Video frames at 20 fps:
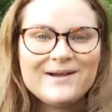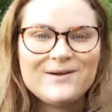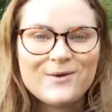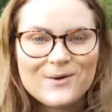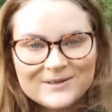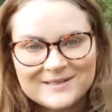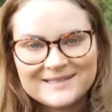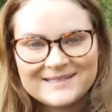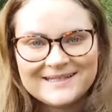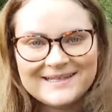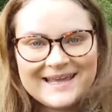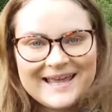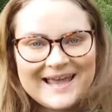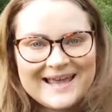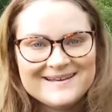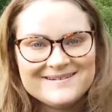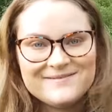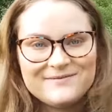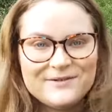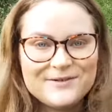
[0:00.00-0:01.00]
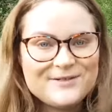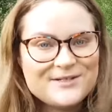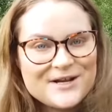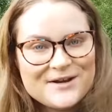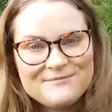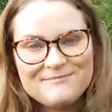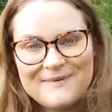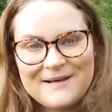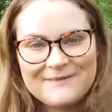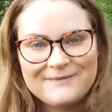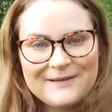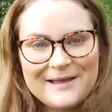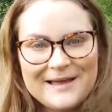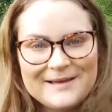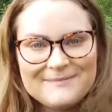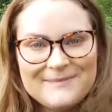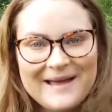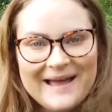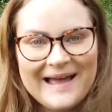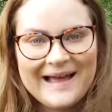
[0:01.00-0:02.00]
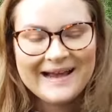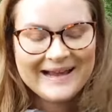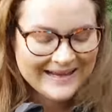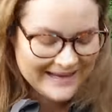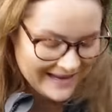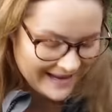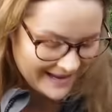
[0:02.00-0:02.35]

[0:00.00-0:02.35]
caught it again, retrieved my fly back,